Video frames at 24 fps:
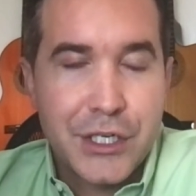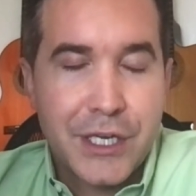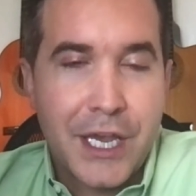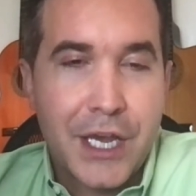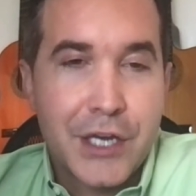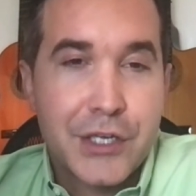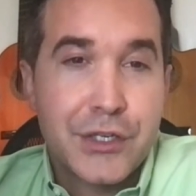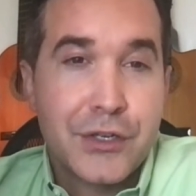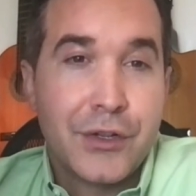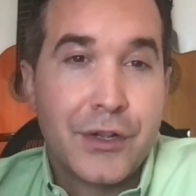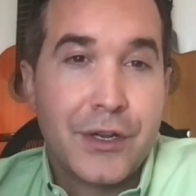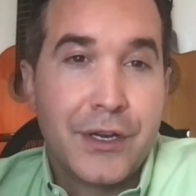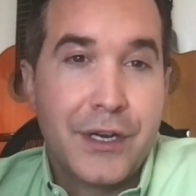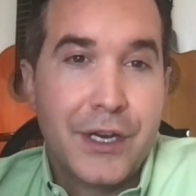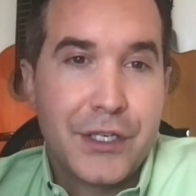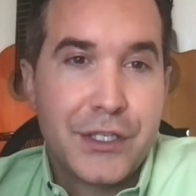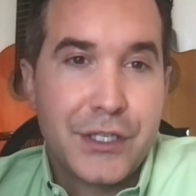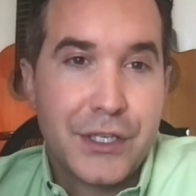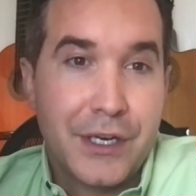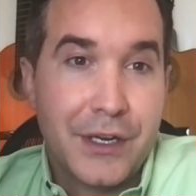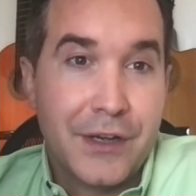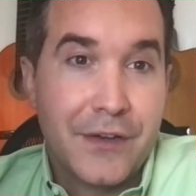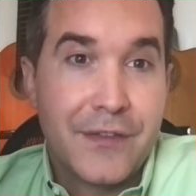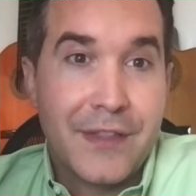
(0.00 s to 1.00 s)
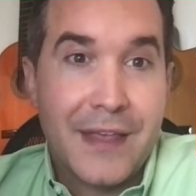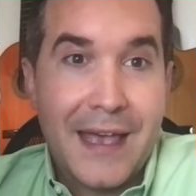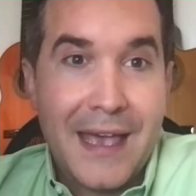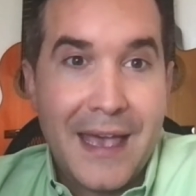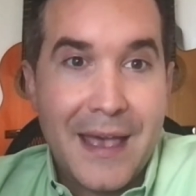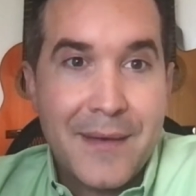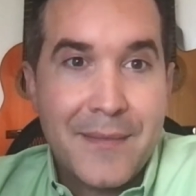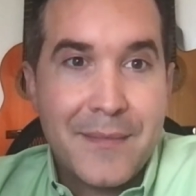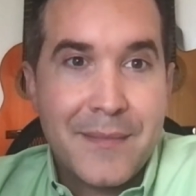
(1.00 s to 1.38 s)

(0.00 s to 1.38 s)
Educational Initiative,